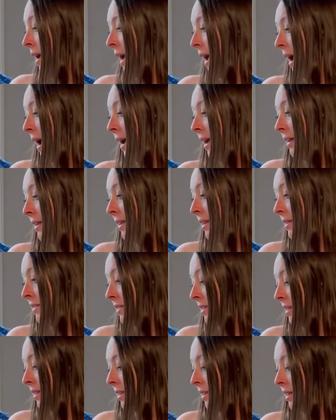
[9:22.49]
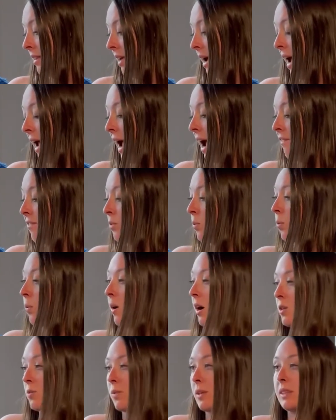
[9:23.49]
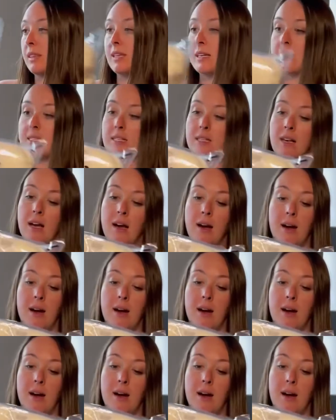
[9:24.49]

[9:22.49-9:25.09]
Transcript: And I haven't worked with this